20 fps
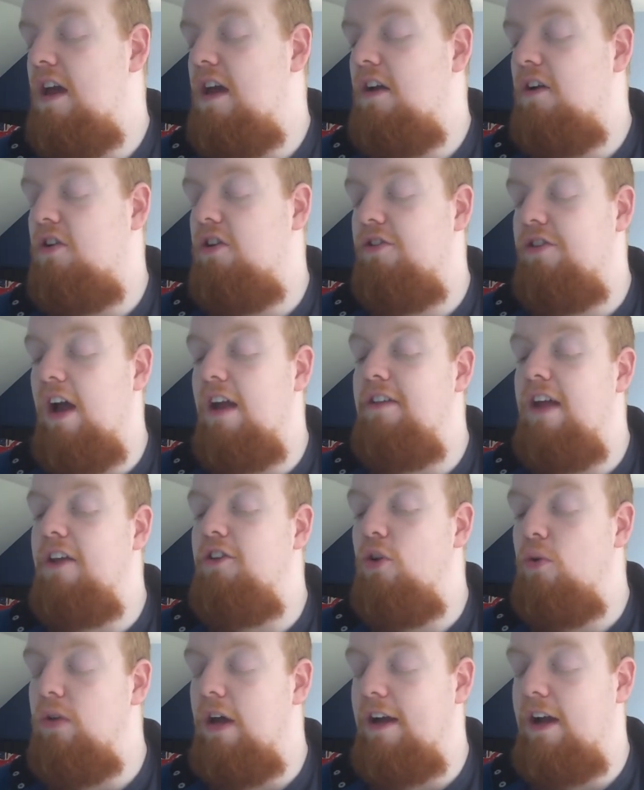because I, I
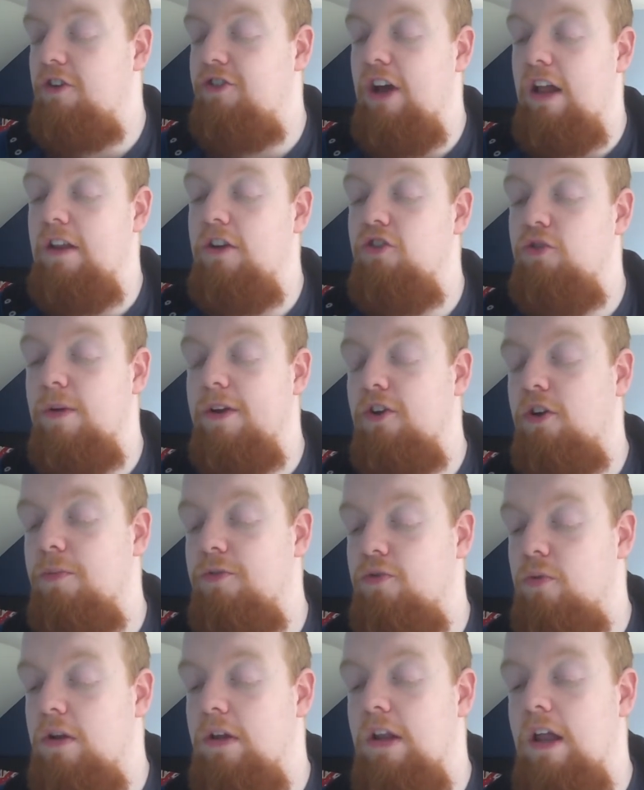do like a challenge when it
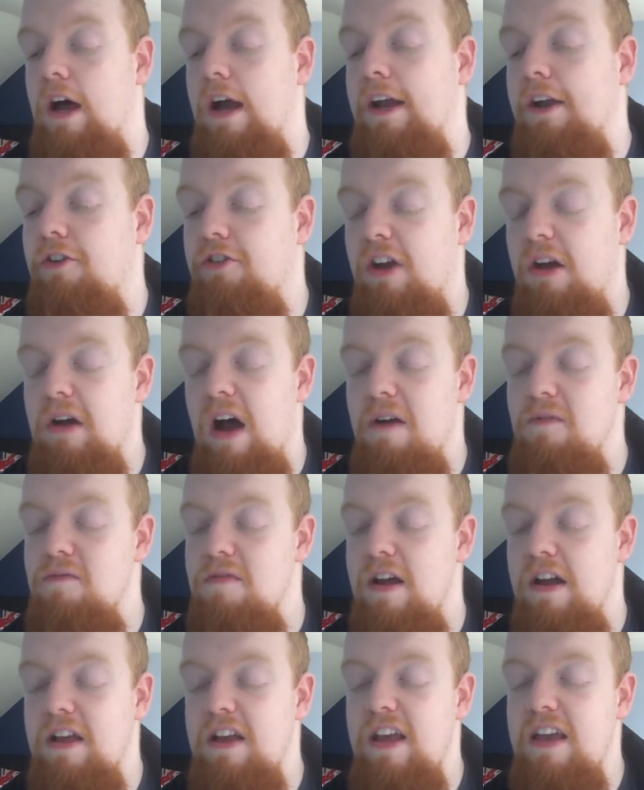comes to online. Because I,
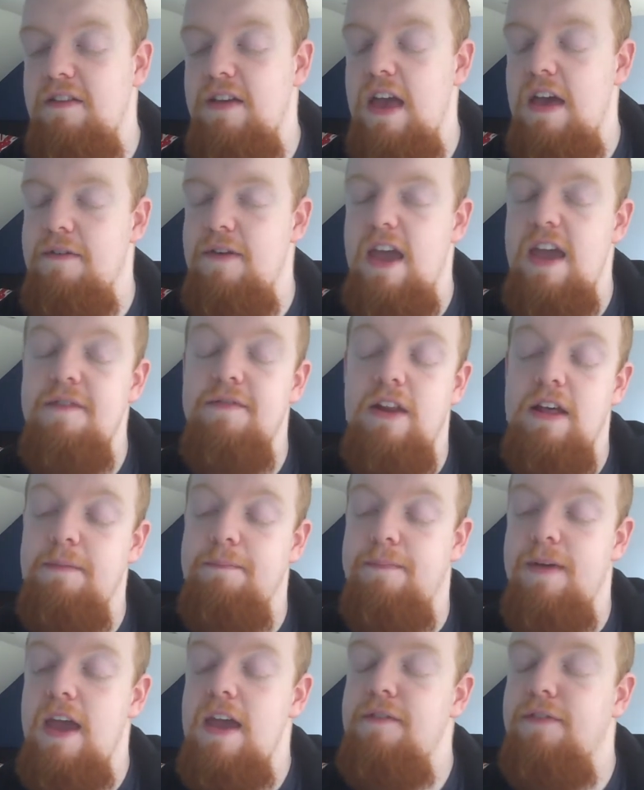I, even
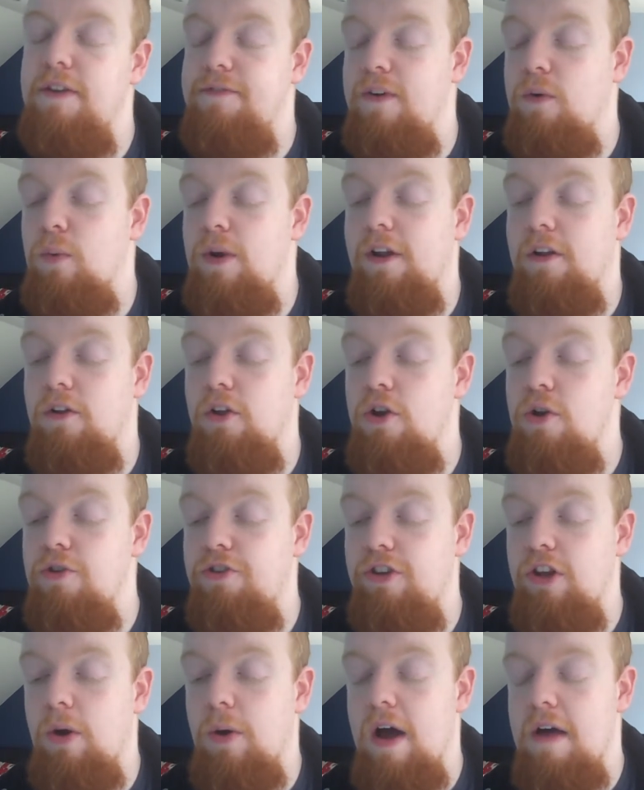even if I win or lose,
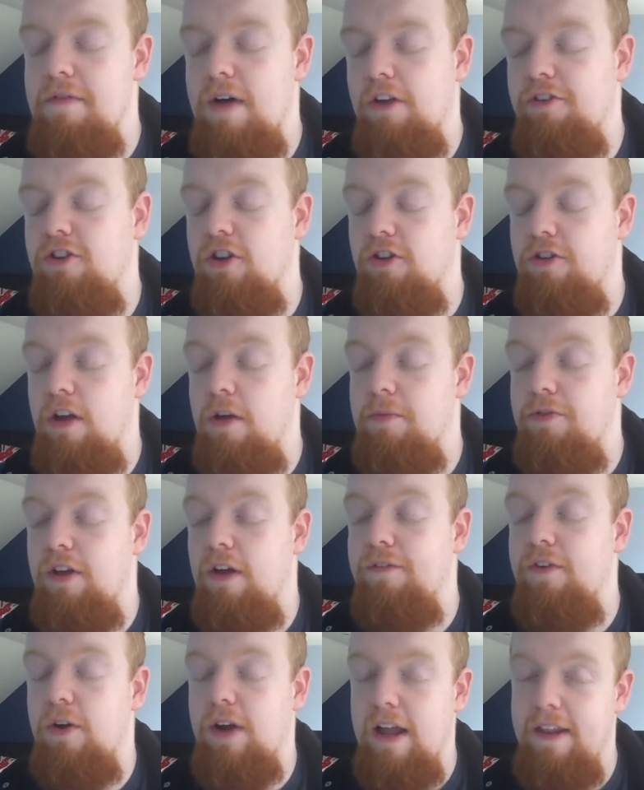you know, I, I still think
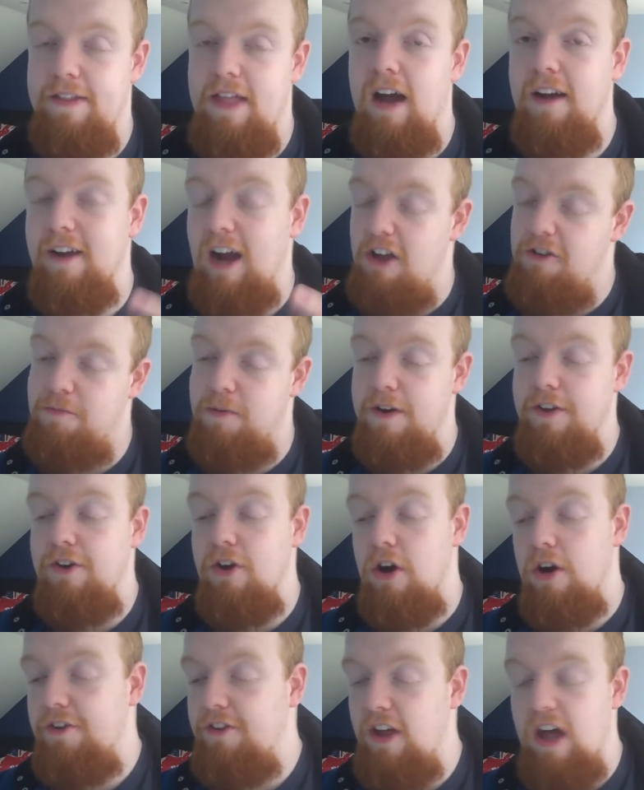myself okay. That guy's pretty
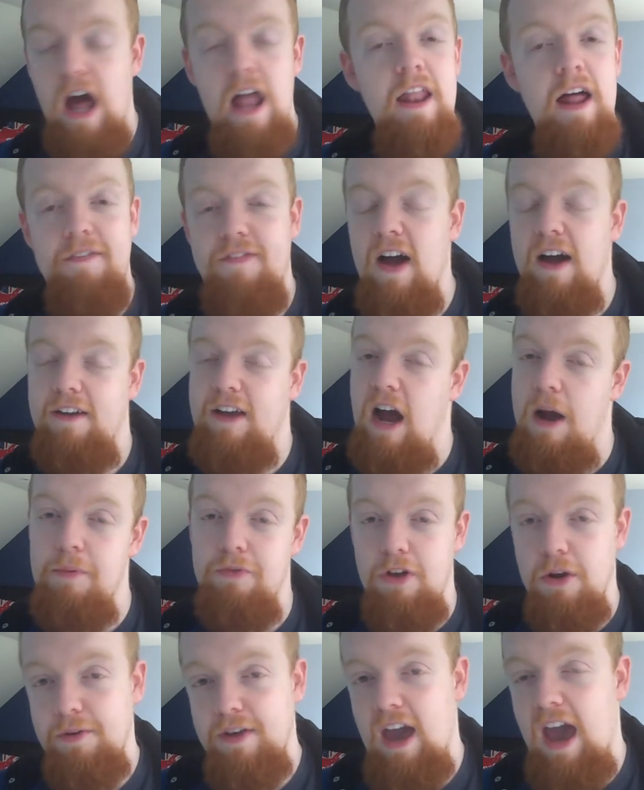good. You know, that that guy
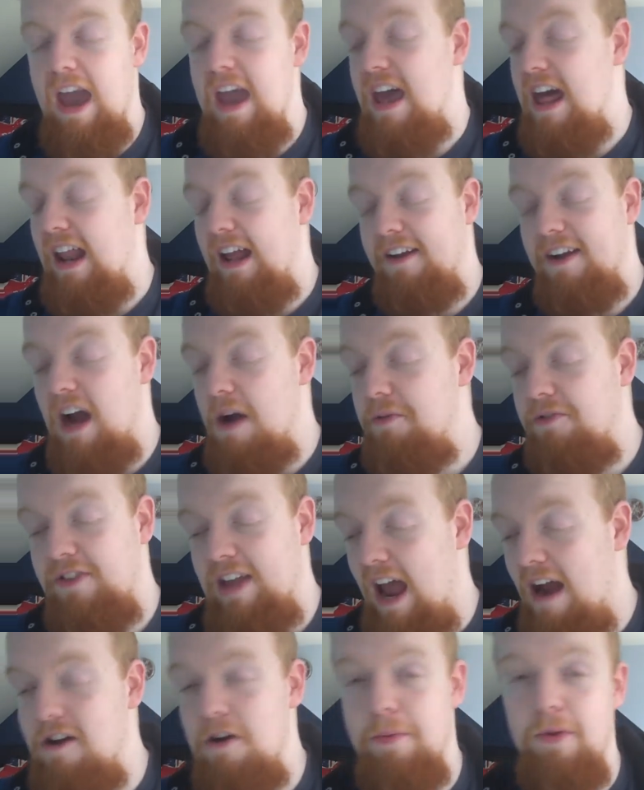was okay. and yeah, that guy was
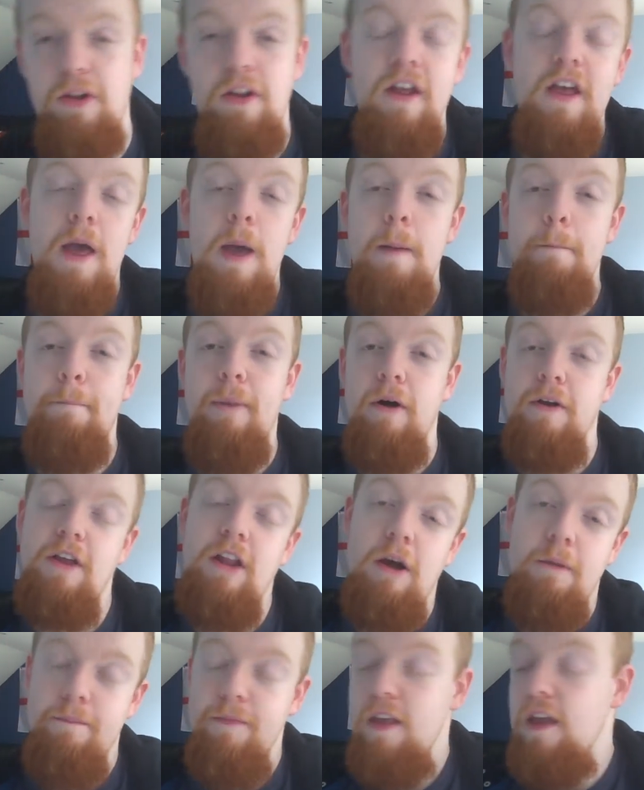terrible. But you
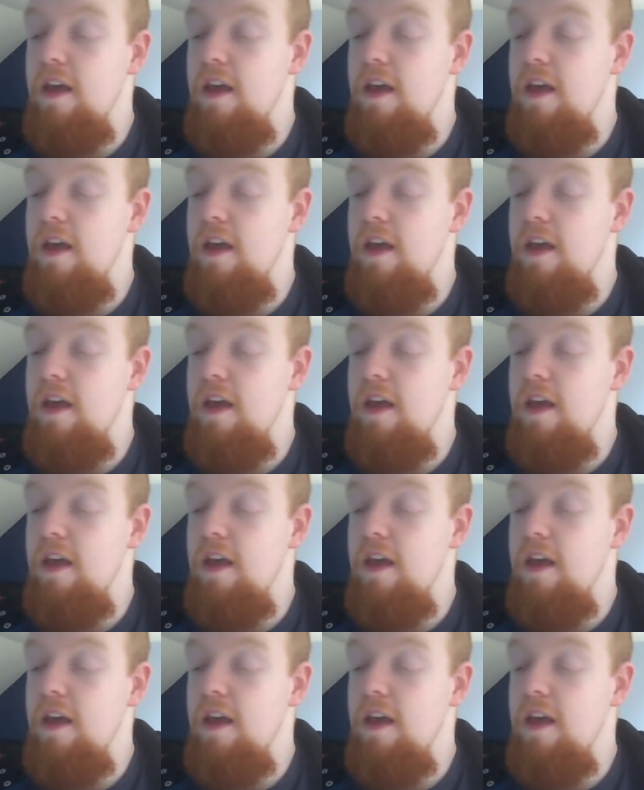know